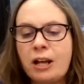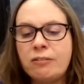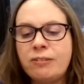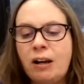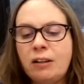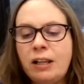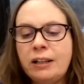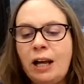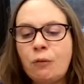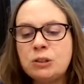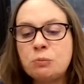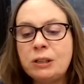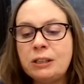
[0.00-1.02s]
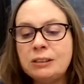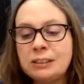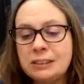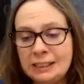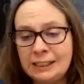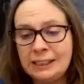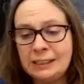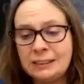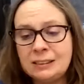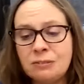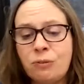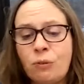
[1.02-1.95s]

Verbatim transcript: I felt like I was being teased